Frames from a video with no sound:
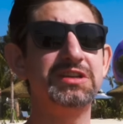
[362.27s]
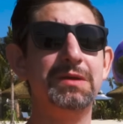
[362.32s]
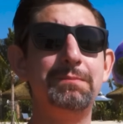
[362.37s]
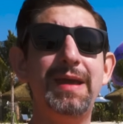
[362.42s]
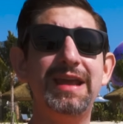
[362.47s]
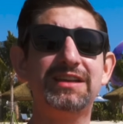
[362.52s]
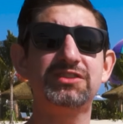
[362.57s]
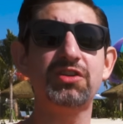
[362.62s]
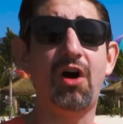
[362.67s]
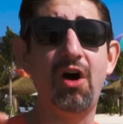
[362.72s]
It
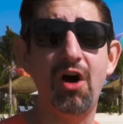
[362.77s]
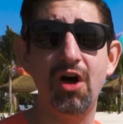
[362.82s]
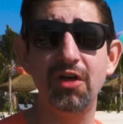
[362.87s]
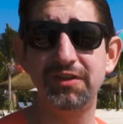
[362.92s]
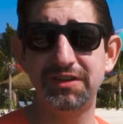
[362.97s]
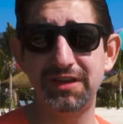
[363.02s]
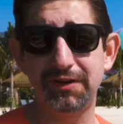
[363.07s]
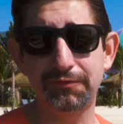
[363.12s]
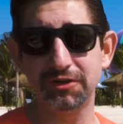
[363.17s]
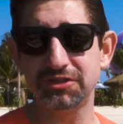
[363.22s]
makes all
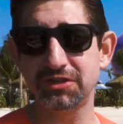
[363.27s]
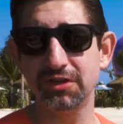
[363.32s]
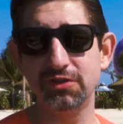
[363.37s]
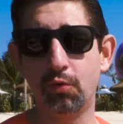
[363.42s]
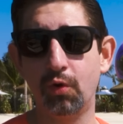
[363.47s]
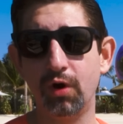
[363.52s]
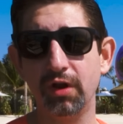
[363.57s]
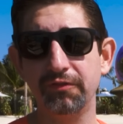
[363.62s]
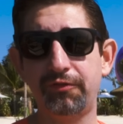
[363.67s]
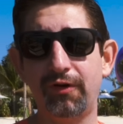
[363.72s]
the difference in
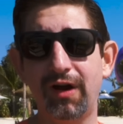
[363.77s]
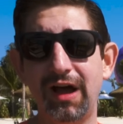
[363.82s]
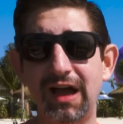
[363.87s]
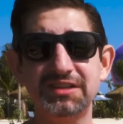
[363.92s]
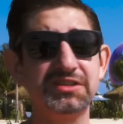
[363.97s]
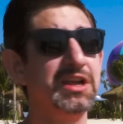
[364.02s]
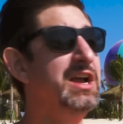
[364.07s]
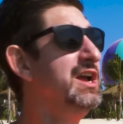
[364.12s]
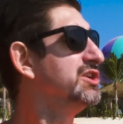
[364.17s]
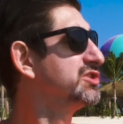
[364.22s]
the world for
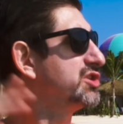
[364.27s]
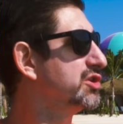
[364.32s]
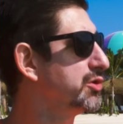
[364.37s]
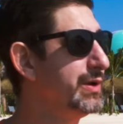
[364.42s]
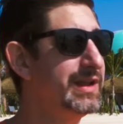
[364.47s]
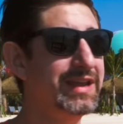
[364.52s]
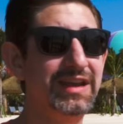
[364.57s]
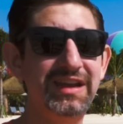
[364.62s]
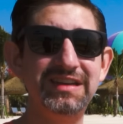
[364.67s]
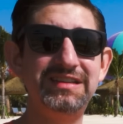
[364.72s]
us so that
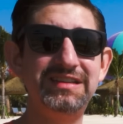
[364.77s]
we can